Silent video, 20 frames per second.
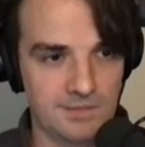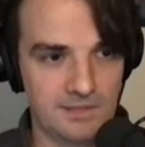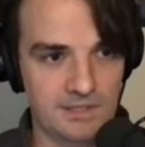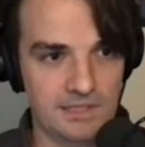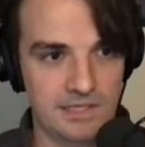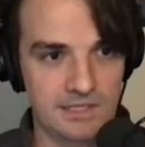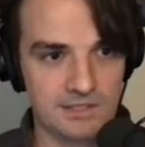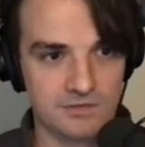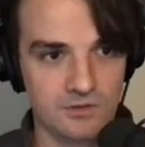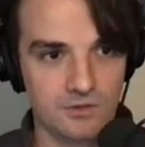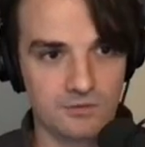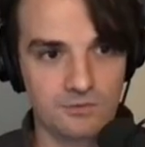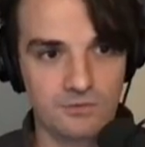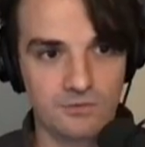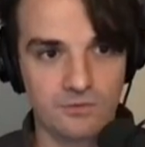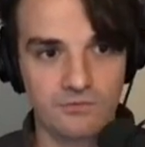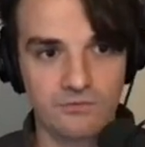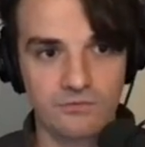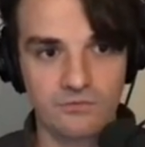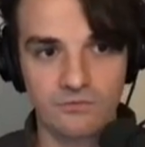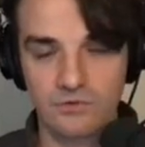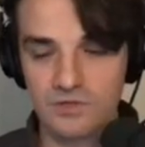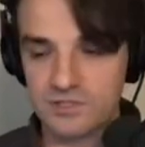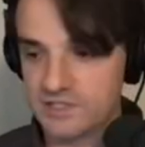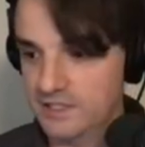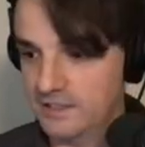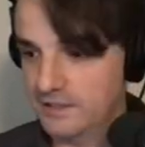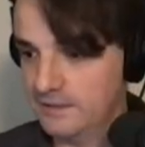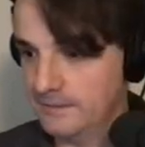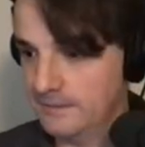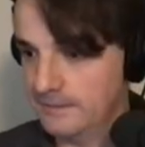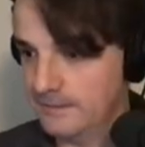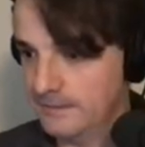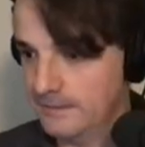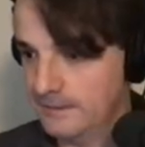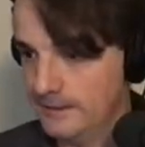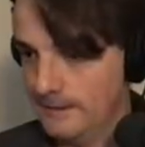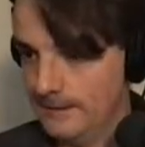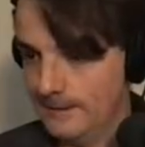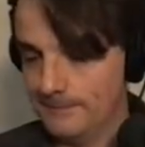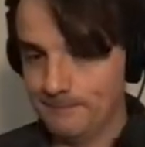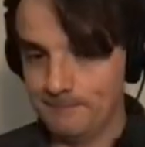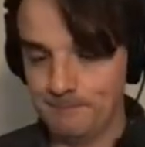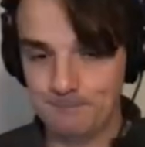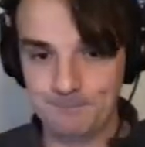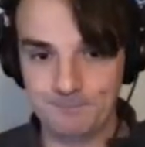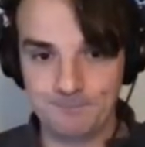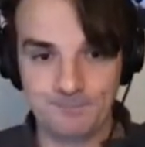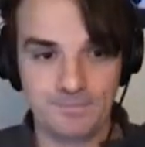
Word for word: Let's go full screen. Um,